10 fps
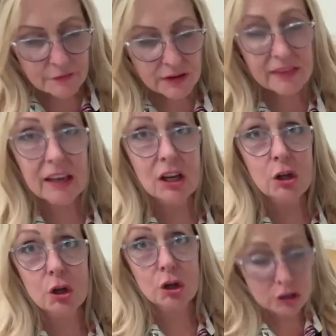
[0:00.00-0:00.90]

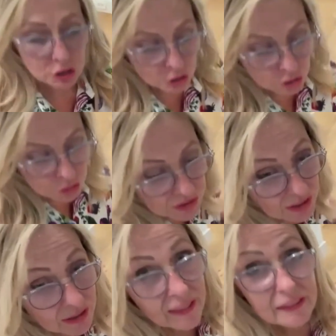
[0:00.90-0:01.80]
Everything you can use,
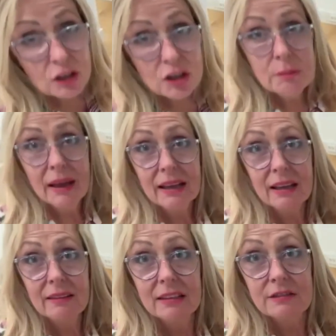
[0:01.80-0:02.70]
you can
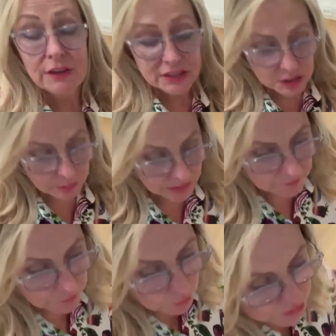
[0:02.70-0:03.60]
make this veggie
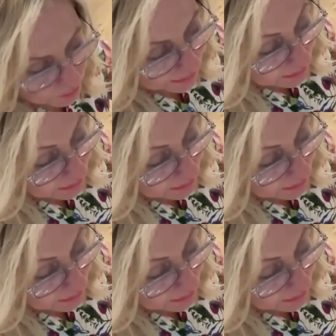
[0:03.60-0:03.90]
meat for. So